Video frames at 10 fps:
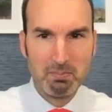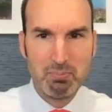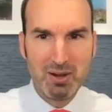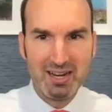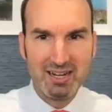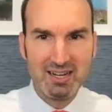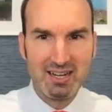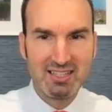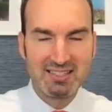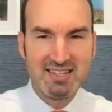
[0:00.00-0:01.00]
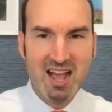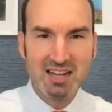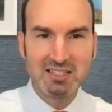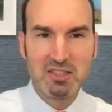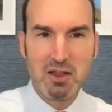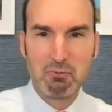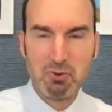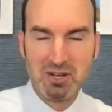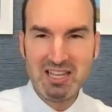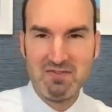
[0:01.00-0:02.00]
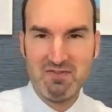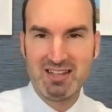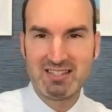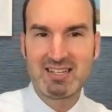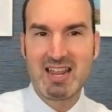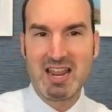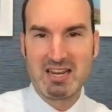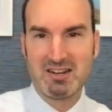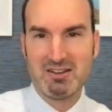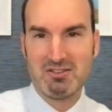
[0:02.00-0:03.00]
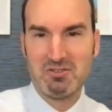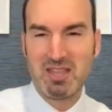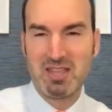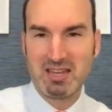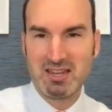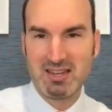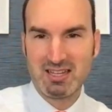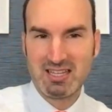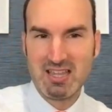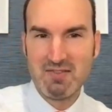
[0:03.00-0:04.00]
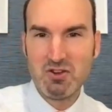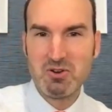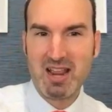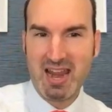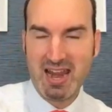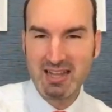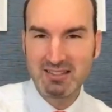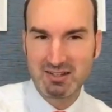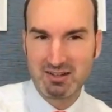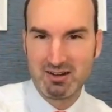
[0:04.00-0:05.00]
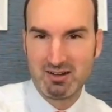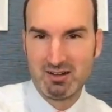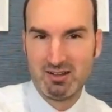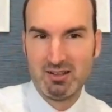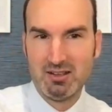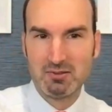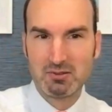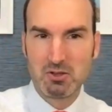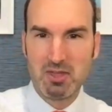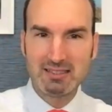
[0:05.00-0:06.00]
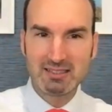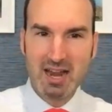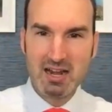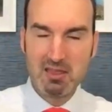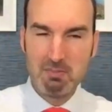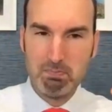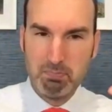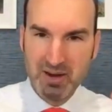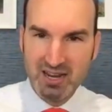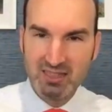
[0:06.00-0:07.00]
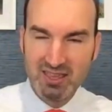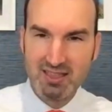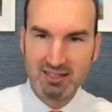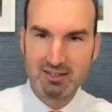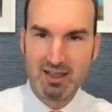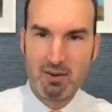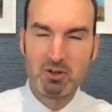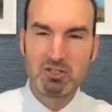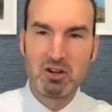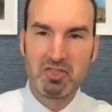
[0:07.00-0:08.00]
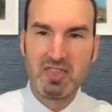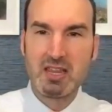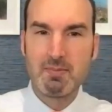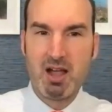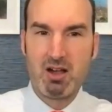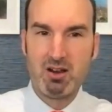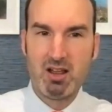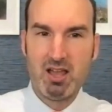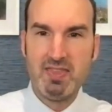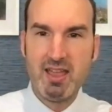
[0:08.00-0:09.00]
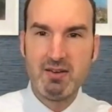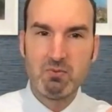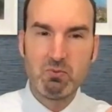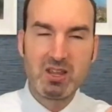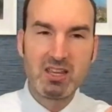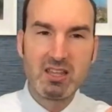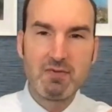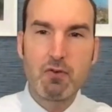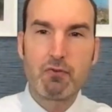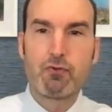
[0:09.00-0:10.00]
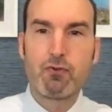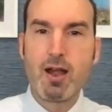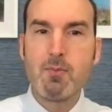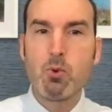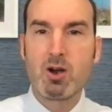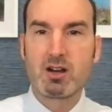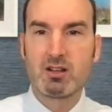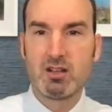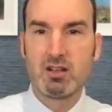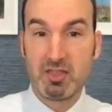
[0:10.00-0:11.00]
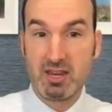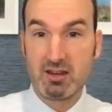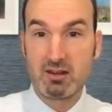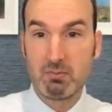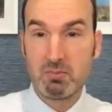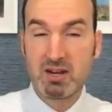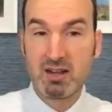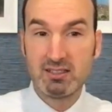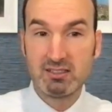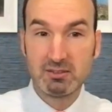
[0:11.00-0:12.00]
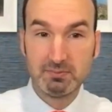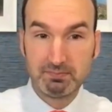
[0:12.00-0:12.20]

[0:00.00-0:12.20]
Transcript: But it's not till they really investigate do they give you an answer. So that's kind of the big thing that I want you to think about. And then we can give you a framework to think because,